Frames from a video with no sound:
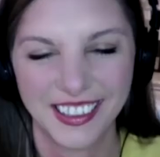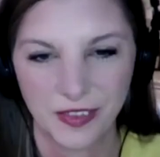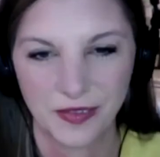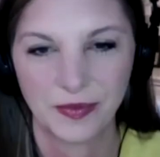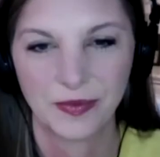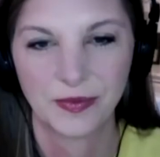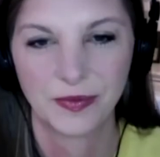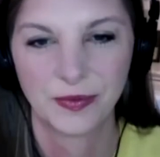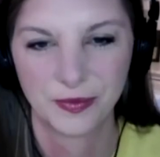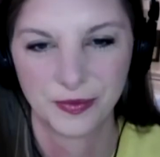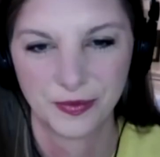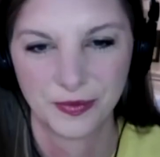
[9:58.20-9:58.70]

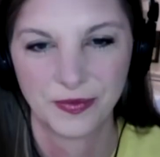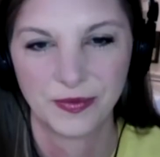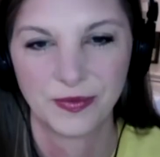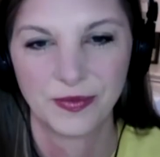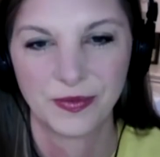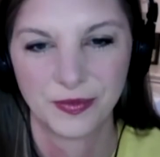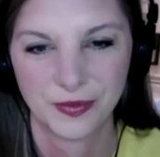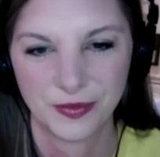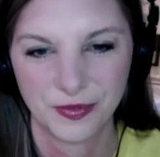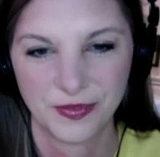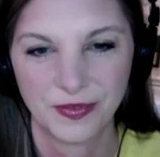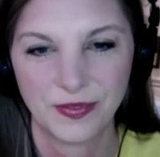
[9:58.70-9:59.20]
stuff, they
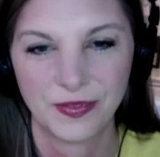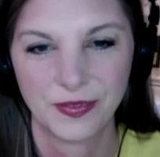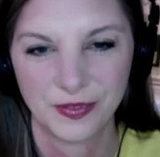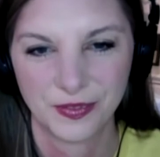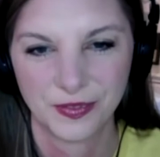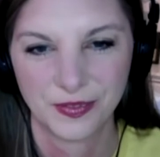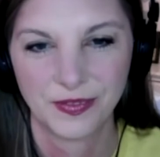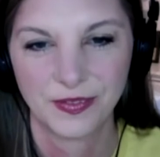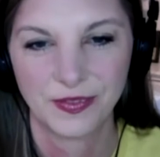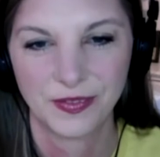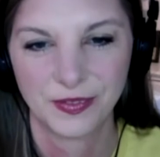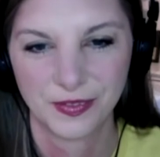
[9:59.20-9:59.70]
can say,
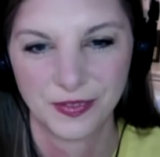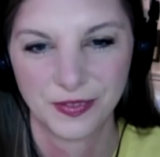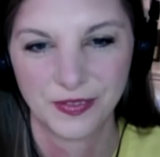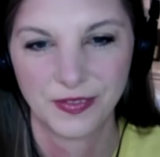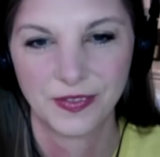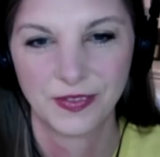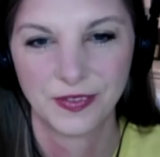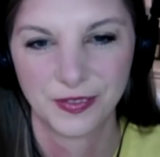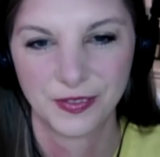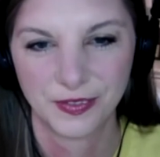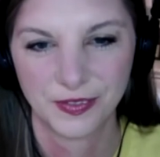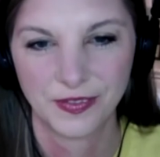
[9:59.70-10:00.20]

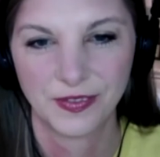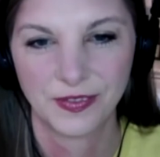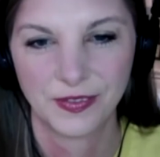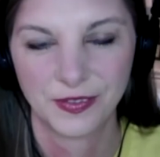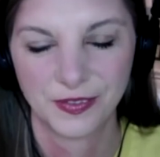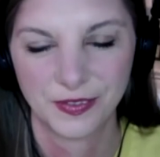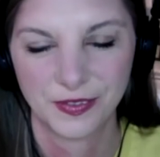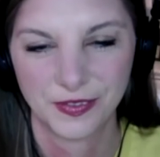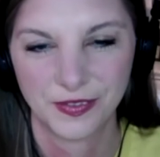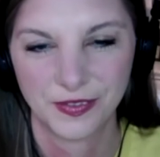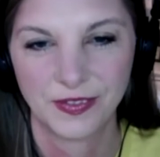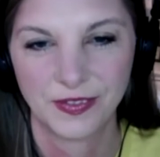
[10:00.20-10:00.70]
film some more.
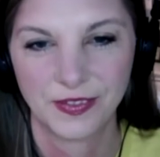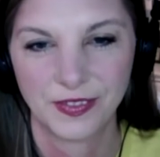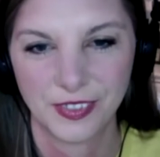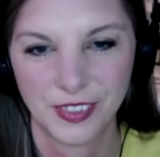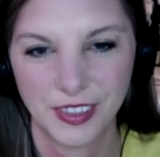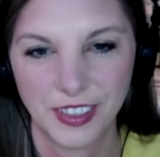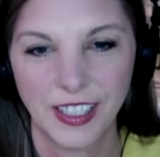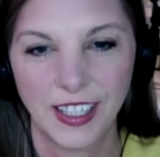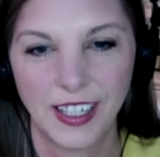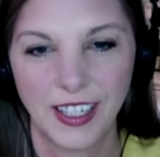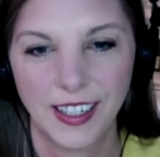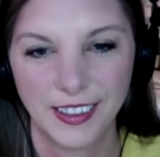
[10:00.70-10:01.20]

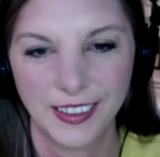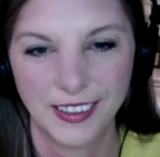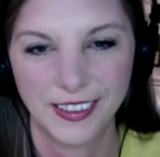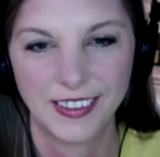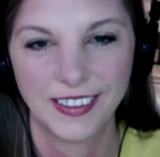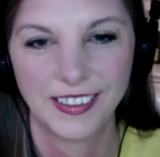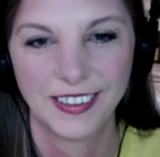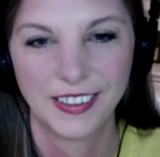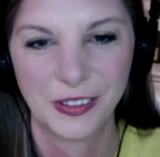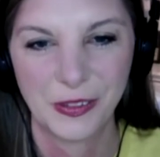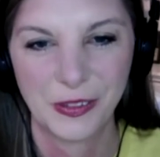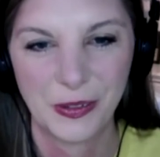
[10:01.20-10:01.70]
Yeah.
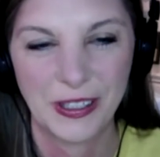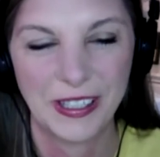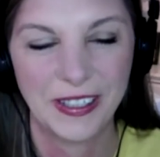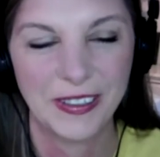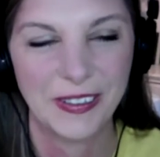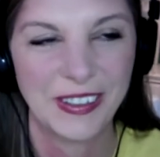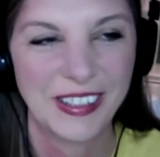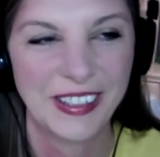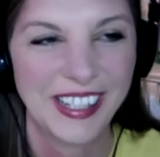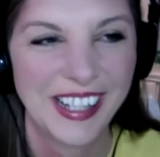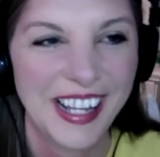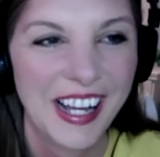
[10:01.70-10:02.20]
Wow.
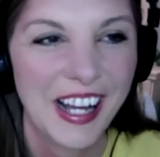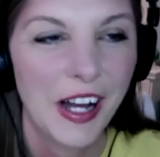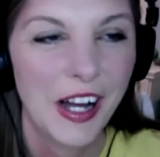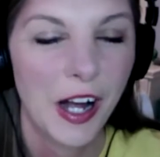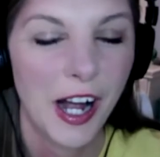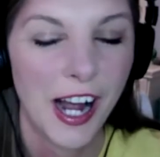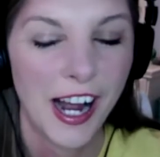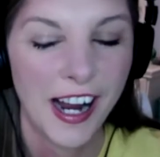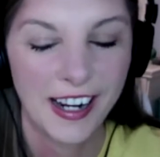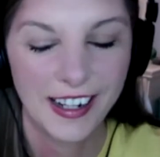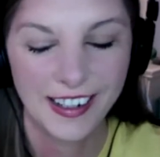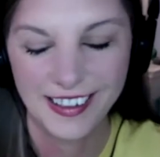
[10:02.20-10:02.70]

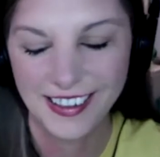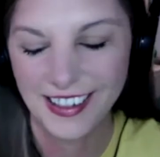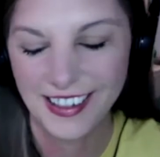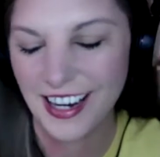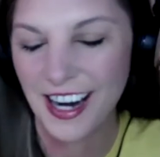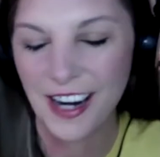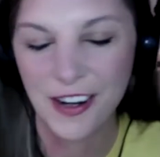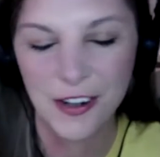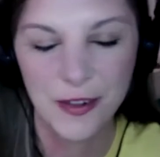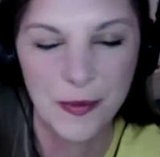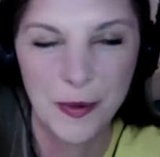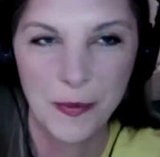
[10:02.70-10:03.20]
I
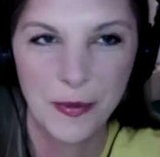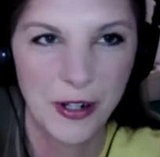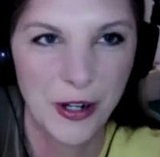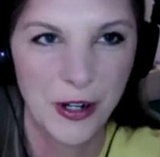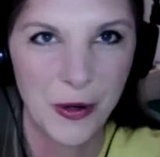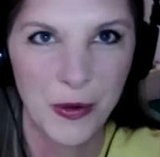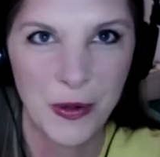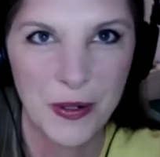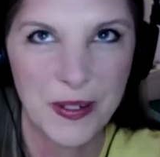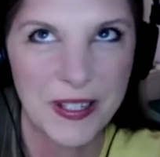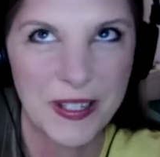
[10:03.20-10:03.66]
remember always